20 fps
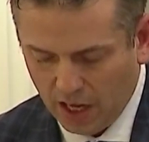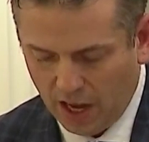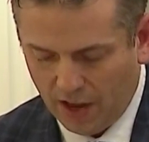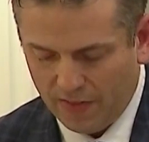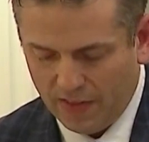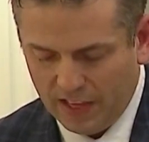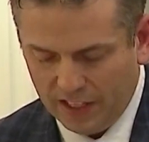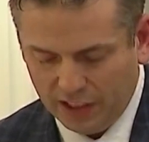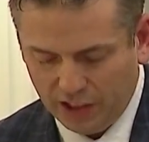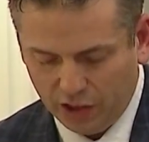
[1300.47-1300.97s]

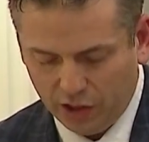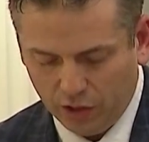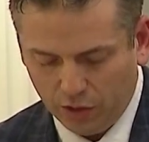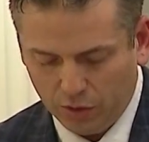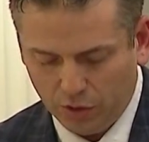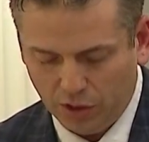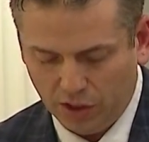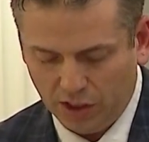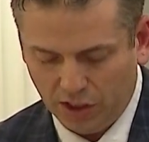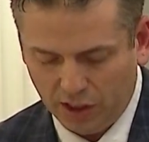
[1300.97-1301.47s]
and this
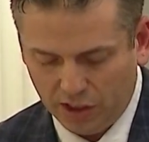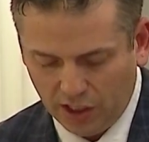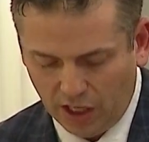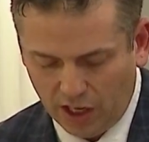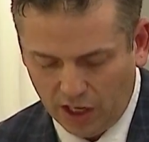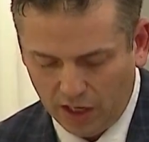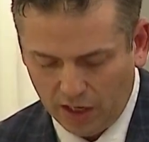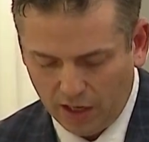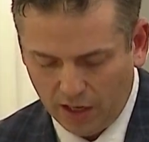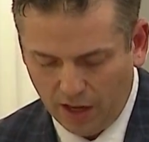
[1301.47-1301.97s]
shows the
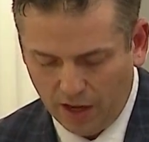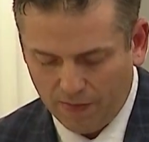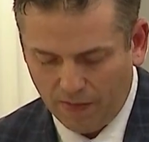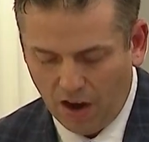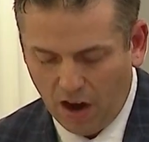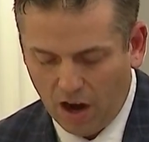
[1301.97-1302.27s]
start of